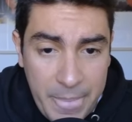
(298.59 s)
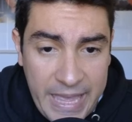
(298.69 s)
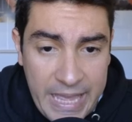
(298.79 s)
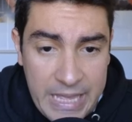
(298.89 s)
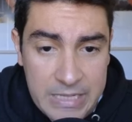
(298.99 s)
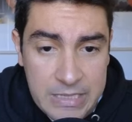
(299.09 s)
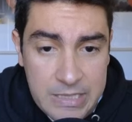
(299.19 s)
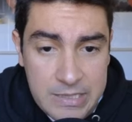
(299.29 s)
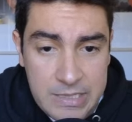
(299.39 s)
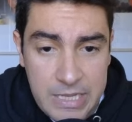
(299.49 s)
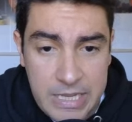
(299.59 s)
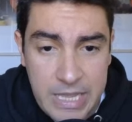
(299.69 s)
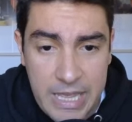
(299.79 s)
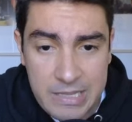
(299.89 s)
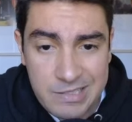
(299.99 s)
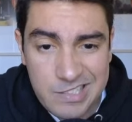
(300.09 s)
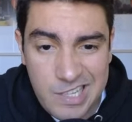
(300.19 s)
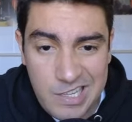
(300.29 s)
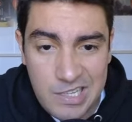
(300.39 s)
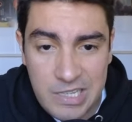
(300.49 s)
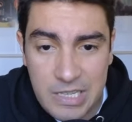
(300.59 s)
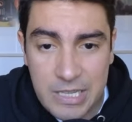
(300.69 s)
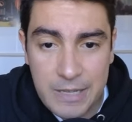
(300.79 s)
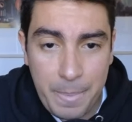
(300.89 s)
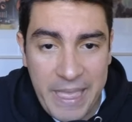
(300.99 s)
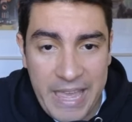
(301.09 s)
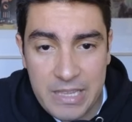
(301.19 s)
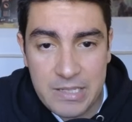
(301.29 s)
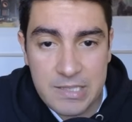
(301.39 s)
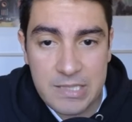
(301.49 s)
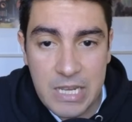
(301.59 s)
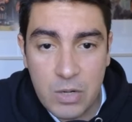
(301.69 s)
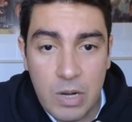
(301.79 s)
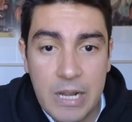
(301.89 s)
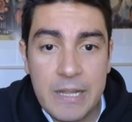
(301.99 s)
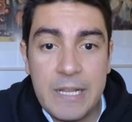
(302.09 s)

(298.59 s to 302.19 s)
and zkEVM, etc.